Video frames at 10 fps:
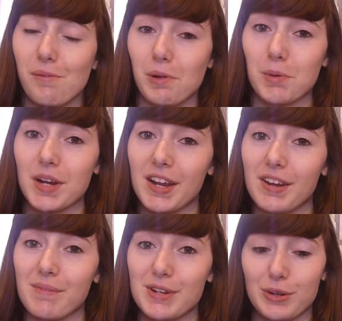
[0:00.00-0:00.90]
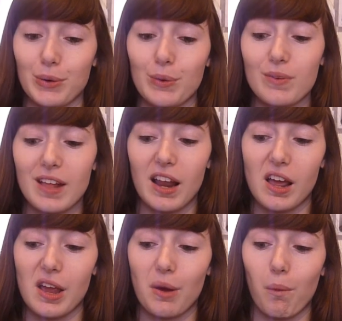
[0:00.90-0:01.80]
we were in McDonald's at
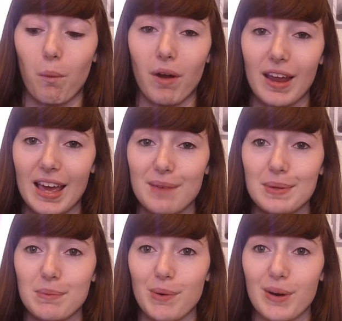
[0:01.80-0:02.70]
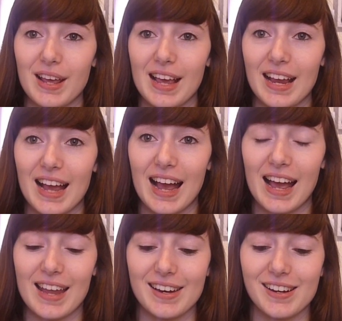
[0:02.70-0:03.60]
like 1am in the morning
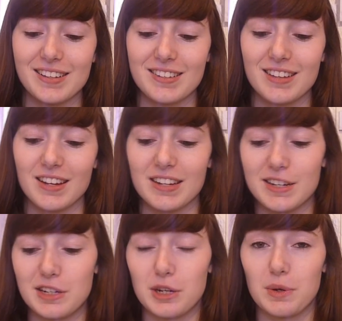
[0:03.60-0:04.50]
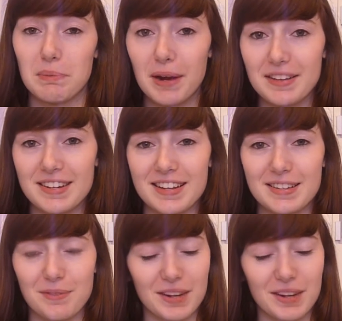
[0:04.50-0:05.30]
and I decided to impersonate some